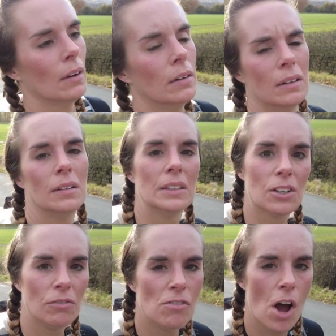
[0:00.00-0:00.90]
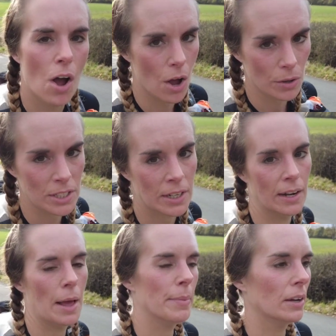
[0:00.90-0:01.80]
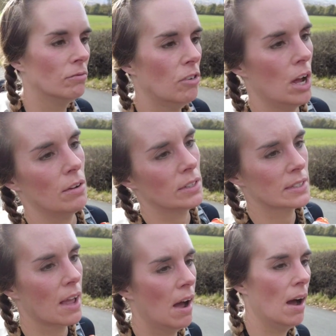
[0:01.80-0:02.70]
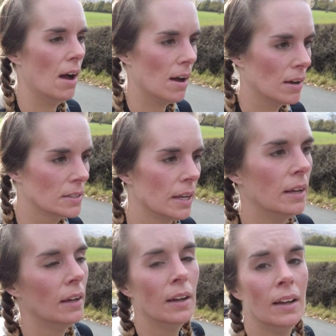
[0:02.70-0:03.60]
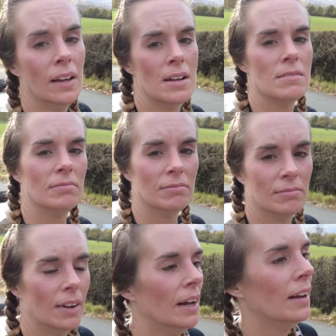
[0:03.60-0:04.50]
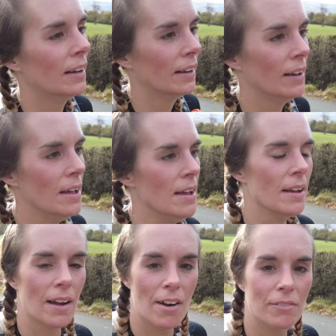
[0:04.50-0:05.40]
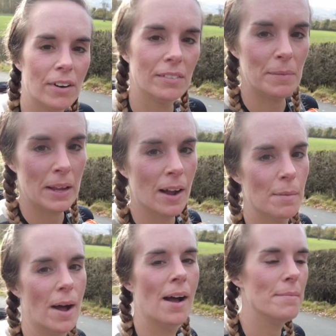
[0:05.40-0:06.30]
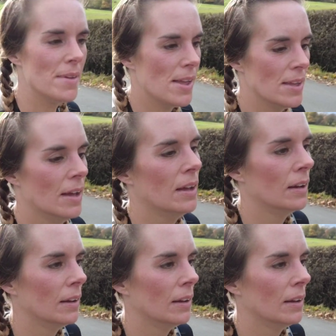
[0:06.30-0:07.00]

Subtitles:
Oh, it's on road. I don't like being on road. There's cars. Car in front of me, car behind me.